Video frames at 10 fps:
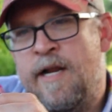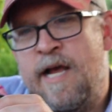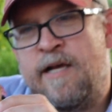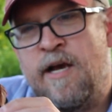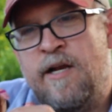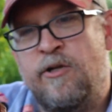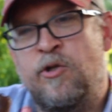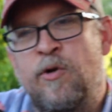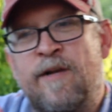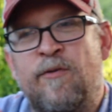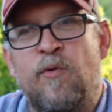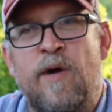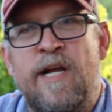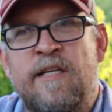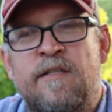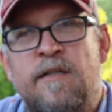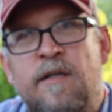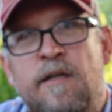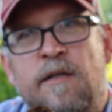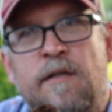I cut it 2 different ways
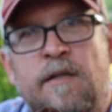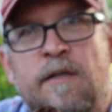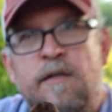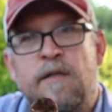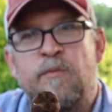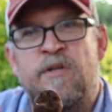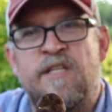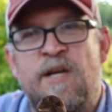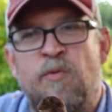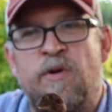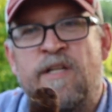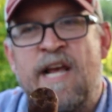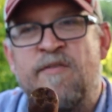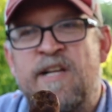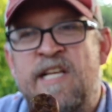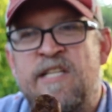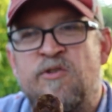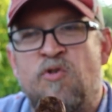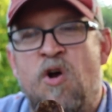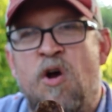because I wanted to have an easy
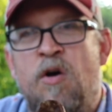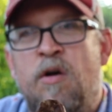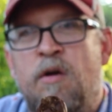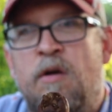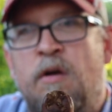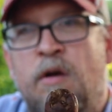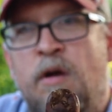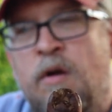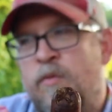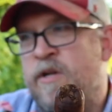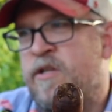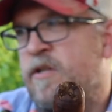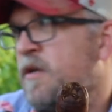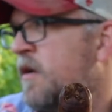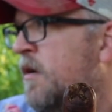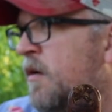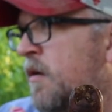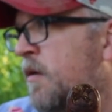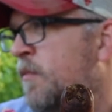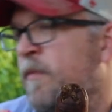draw, which
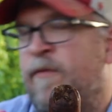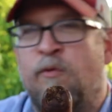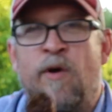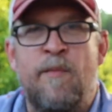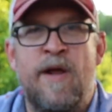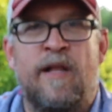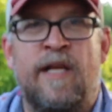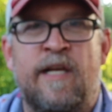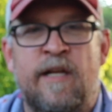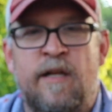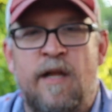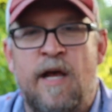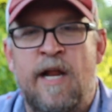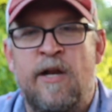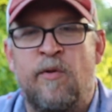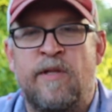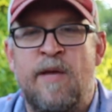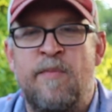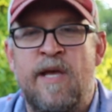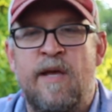before I met Lincoln, I didn't know what
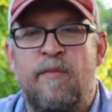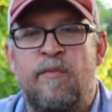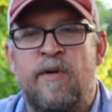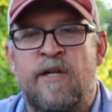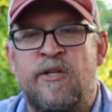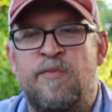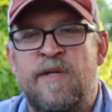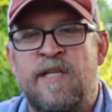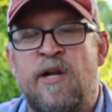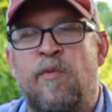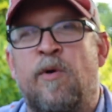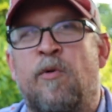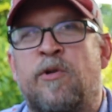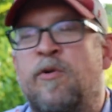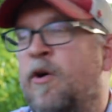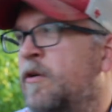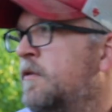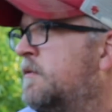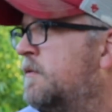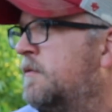that meant, but it just means I don't want to work too hard
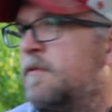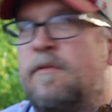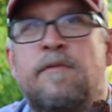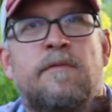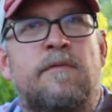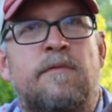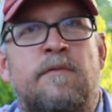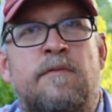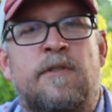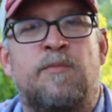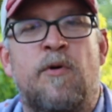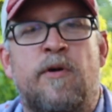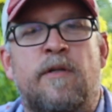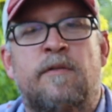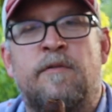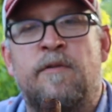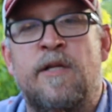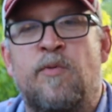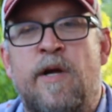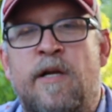to smoke it. So
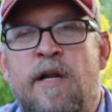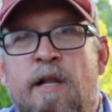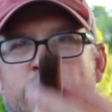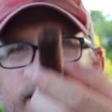that's why I cut it like